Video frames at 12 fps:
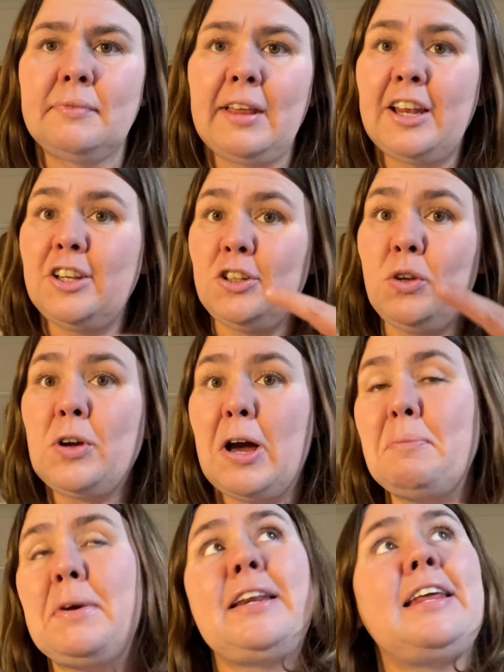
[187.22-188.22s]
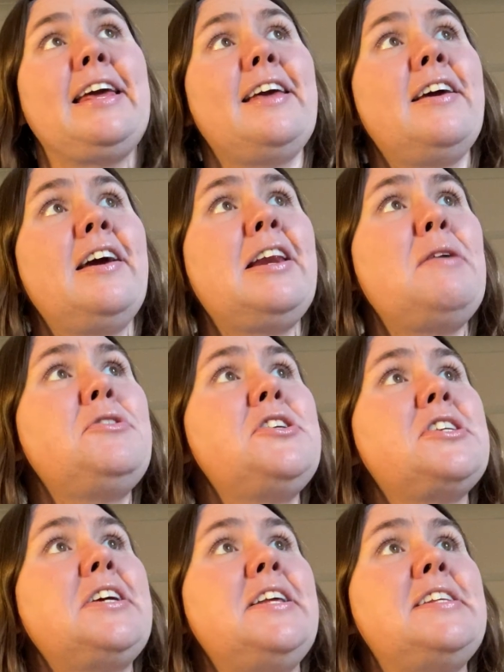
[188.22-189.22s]
and you come in here, and I'm
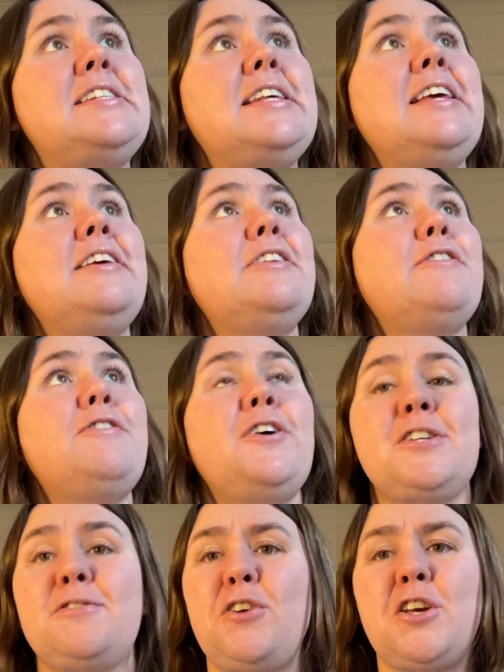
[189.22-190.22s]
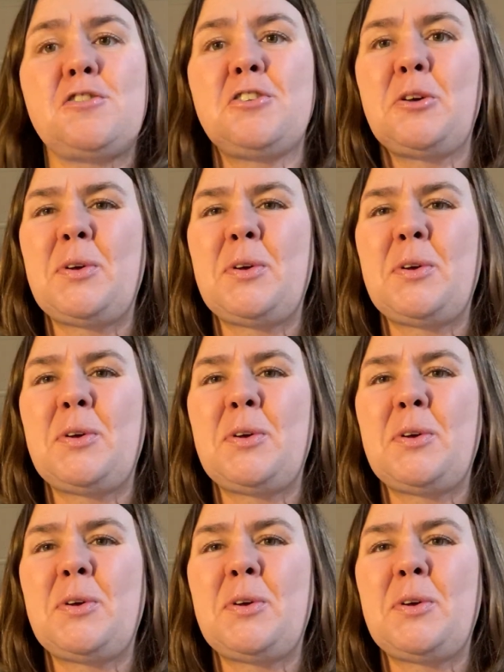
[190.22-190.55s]
just going to sing the first verse for you.